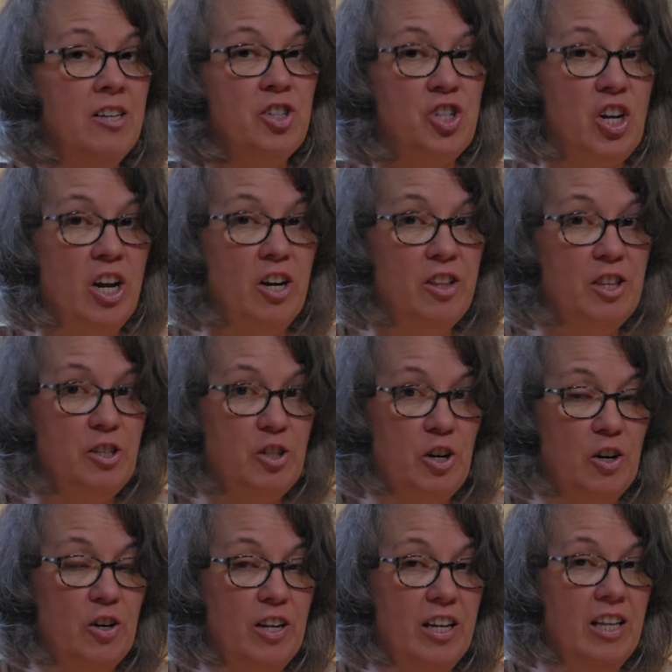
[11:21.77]
Share the
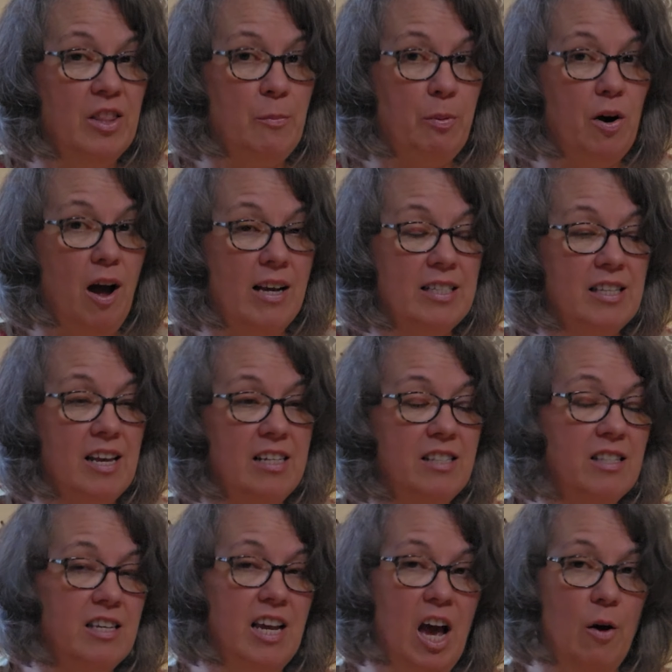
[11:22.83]
journey and the
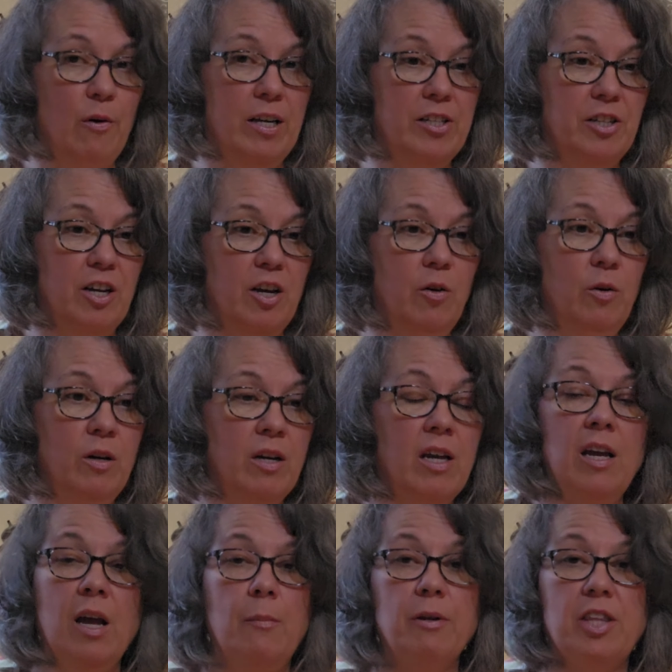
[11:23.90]
process, see how I do.
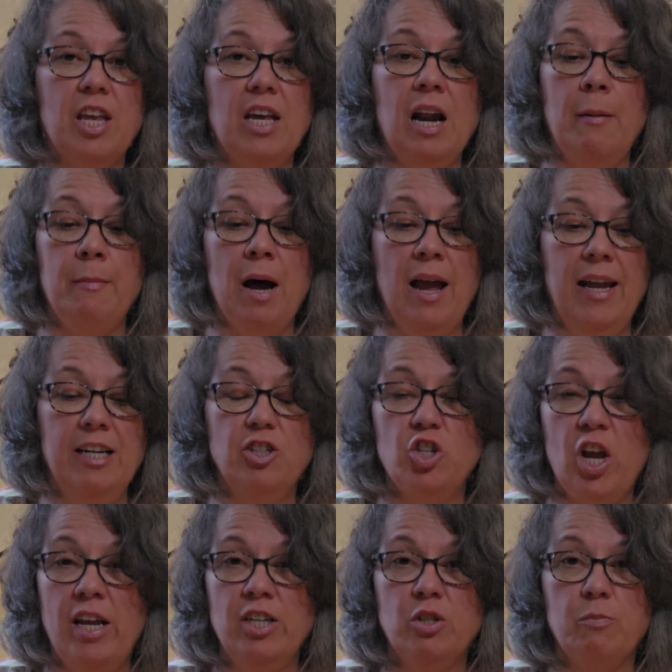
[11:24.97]
But then I might
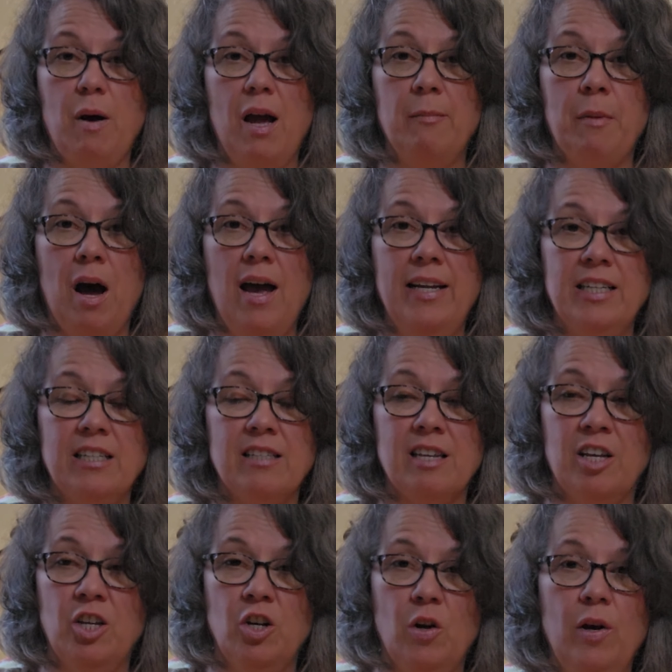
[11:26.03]
change my mind and
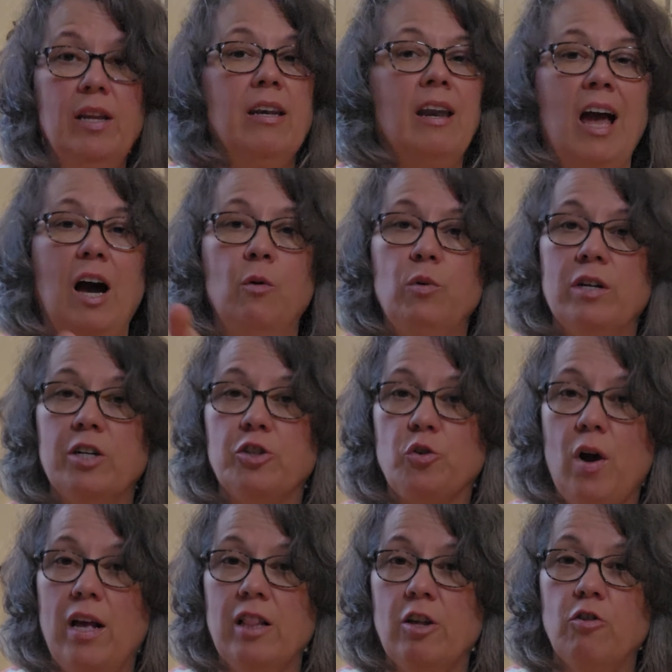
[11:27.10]
say, what, now I want to
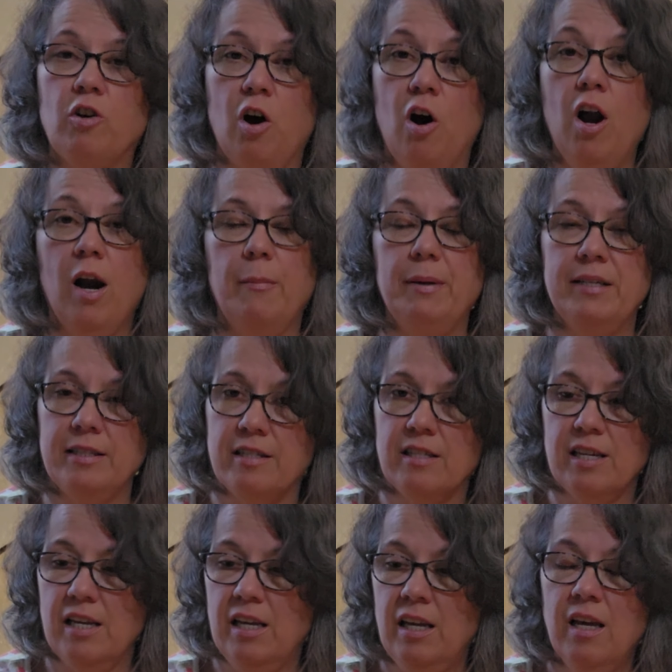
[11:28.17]
try low carb and
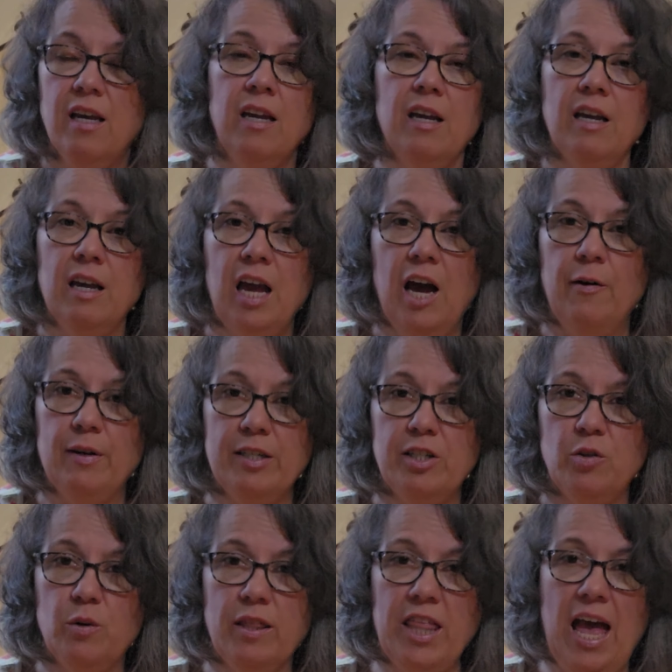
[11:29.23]
see how I
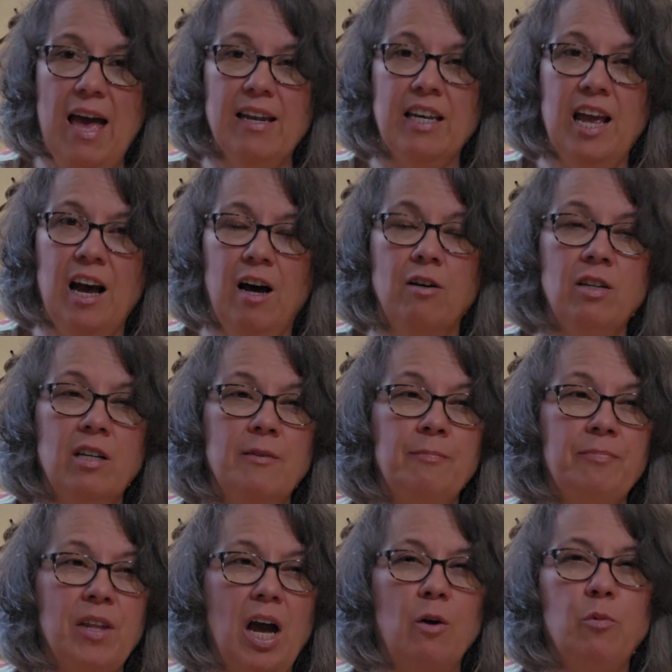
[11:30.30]
do with that. Now,
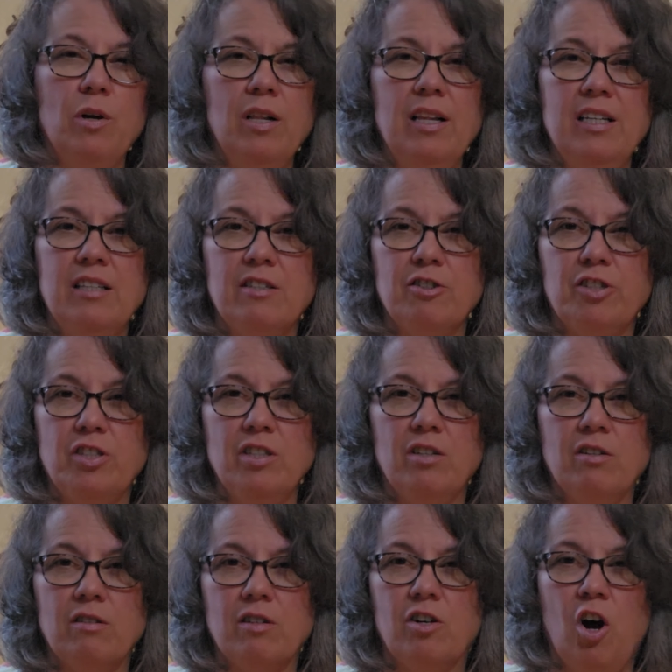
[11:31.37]
I realize there's
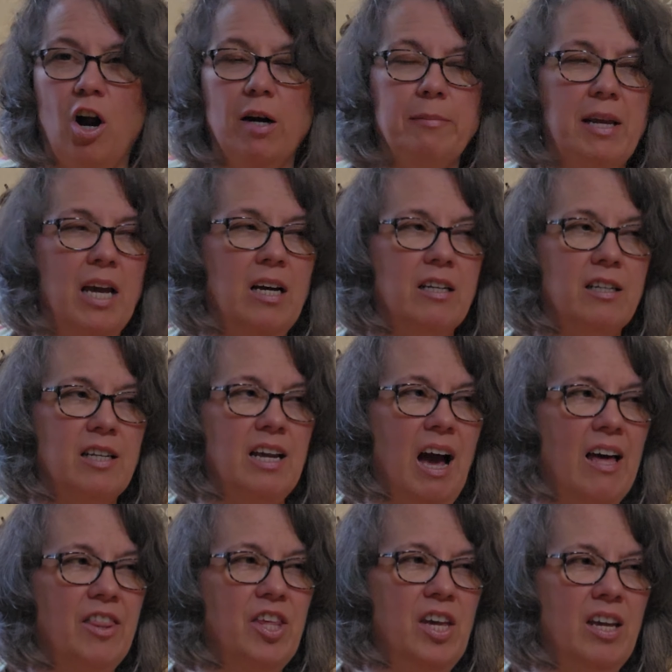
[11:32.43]
still carb counting.
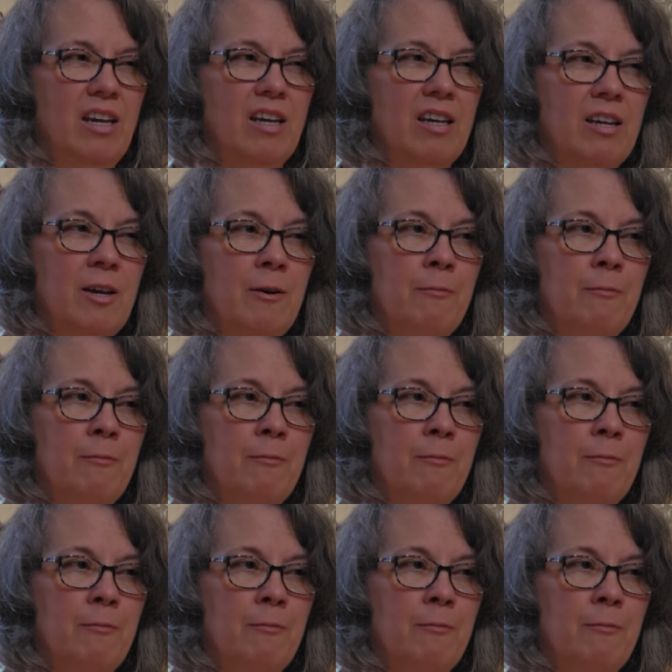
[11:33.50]
I think